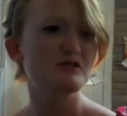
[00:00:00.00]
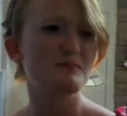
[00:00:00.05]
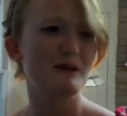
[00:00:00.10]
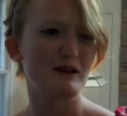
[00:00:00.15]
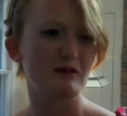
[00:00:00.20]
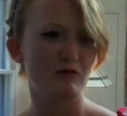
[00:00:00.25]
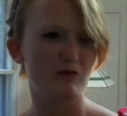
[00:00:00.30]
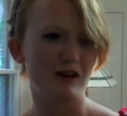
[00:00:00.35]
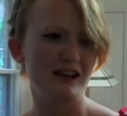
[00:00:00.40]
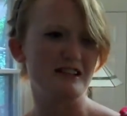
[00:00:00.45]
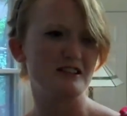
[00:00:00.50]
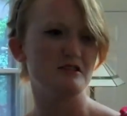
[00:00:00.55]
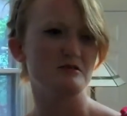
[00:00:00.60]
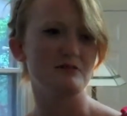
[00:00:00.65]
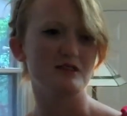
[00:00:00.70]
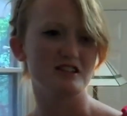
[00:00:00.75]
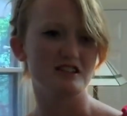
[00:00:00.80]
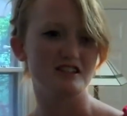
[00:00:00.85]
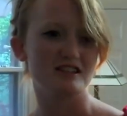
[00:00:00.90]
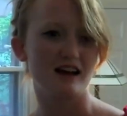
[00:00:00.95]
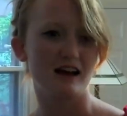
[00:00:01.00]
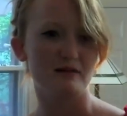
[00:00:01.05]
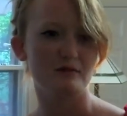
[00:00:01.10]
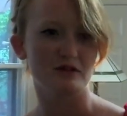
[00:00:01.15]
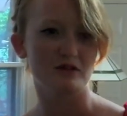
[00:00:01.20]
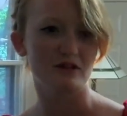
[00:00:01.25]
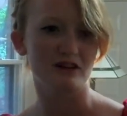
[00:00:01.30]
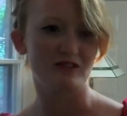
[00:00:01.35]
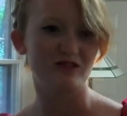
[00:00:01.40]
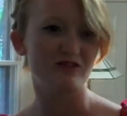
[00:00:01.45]
spent way too much time
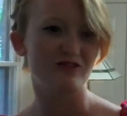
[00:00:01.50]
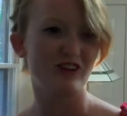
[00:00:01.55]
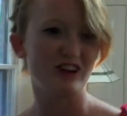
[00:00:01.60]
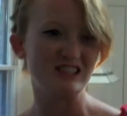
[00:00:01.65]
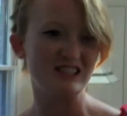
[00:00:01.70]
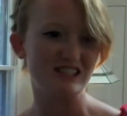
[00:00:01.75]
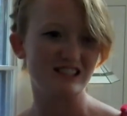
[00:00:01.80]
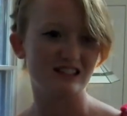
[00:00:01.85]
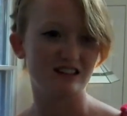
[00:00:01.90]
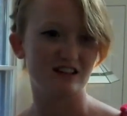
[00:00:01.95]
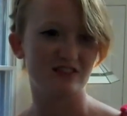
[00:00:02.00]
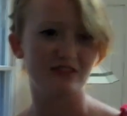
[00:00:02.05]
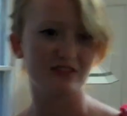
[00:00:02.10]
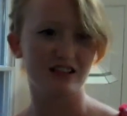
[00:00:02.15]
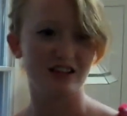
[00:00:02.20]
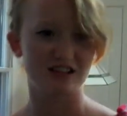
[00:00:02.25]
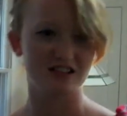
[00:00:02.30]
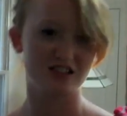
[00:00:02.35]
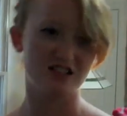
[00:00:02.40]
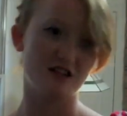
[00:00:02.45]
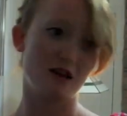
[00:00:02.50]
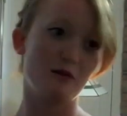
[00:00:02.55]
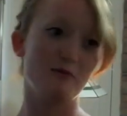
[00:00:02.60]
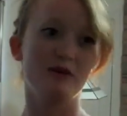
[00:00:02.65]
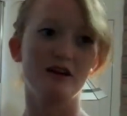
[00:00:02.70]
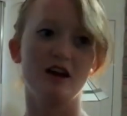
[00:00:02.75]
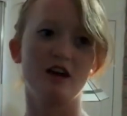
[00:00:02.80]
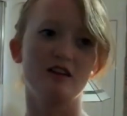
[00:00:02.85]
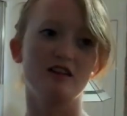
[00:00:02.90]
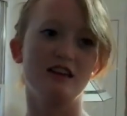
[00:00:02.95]
doing fun stuff like
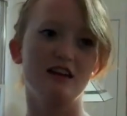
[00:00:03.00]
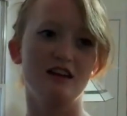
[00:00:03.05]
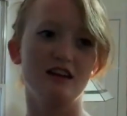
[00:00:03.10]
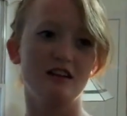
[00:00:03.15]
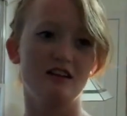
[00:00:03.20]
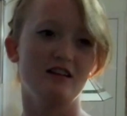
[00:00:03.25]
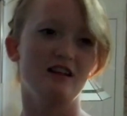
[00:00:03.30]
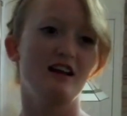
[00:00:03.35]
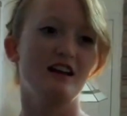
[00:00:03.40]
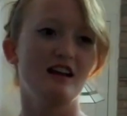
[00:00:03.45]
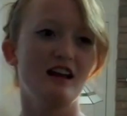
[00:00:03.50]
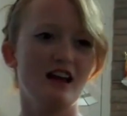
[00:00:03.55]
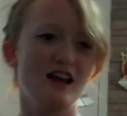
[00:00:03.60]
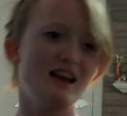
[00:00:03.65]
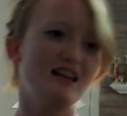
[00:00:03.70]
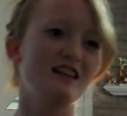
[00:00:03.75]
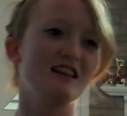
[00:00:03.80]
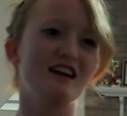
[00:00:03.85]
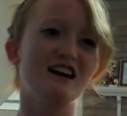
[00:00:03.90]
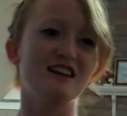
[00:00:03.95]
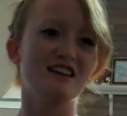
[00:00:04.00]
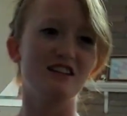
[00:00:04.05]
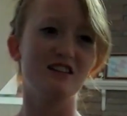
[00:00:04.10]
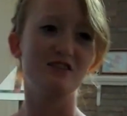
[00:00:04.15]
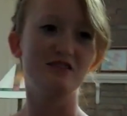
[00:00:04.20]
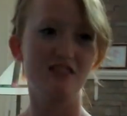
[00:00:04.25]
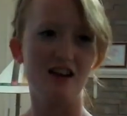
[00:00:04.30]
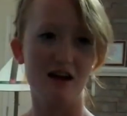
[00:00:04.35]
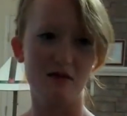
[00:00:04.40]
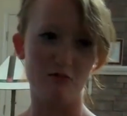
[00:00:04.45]
shopping on the internet, not
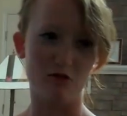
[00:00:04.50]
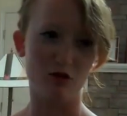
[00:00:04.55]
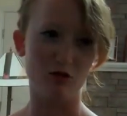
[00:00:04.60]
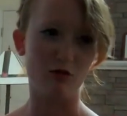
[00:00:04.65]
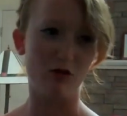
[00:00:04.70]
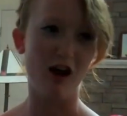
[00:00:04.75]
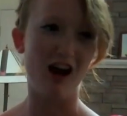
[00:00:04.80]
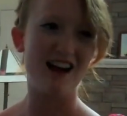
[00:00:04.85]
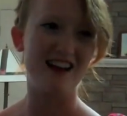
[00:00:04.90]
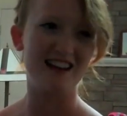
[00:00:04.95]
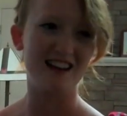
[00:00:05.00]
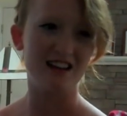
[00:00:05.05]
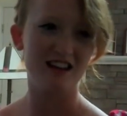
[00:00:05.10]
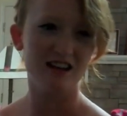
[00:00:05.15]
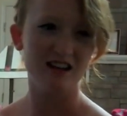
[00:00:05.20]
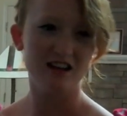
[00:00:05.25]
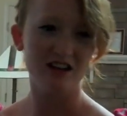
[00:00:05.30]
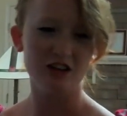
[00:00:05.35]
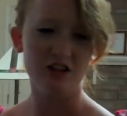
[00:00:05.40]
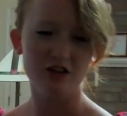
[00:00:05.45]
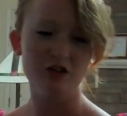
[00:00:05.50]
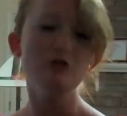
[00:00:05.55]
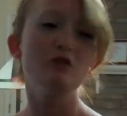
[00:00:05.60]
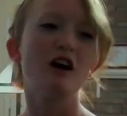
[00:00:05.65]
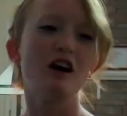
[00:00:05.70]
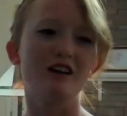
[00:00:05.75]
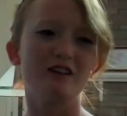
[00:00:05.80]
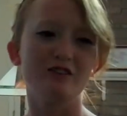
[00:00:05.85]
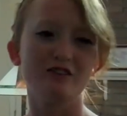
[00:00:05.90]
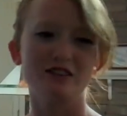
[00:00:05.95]
enough time crying. You
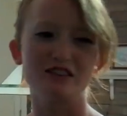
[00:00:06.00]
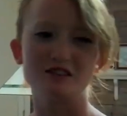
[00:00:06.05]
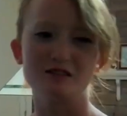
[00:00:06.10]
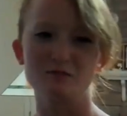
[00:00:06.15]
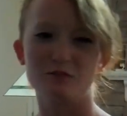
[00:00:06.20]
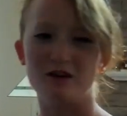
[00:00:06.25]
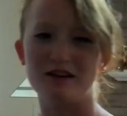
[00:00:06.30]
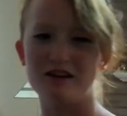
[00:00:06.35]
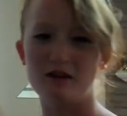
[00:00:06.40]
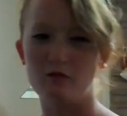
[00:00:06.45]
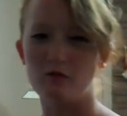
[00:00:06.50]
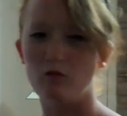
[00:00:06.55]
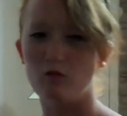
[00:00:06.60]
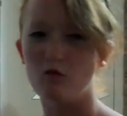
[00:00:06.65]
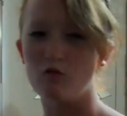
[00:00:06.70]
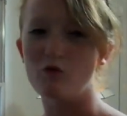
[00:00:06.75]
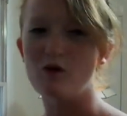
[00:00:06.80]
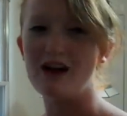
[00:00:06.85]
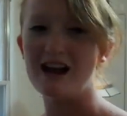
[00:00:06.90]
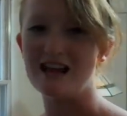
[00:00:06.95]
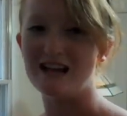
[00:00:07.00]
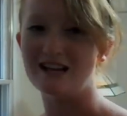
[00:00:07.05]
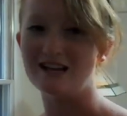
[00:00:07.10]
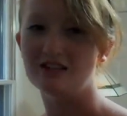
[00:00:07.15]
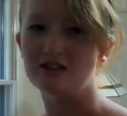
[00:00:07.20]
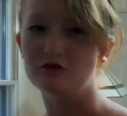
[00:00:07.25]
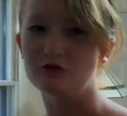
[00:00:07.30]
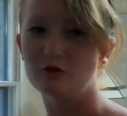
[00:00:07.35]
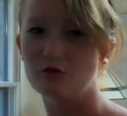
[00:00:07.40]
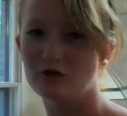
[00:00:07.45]
got over this breakup way
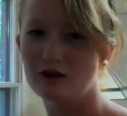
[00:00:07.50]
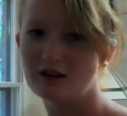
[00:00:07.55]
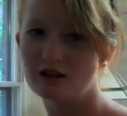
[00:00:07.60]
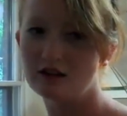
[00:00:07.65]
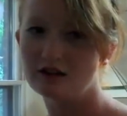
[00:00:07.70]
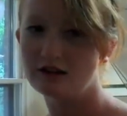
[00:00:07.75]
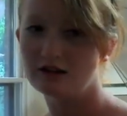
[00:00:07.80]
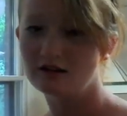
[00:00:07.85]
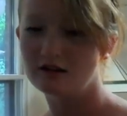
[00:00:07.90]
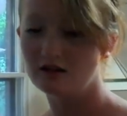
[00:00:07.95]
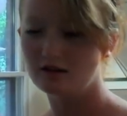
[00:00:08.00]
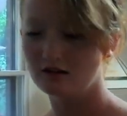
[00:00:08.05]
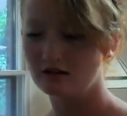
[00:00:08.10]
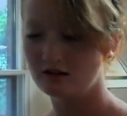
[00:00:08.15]
too quickly.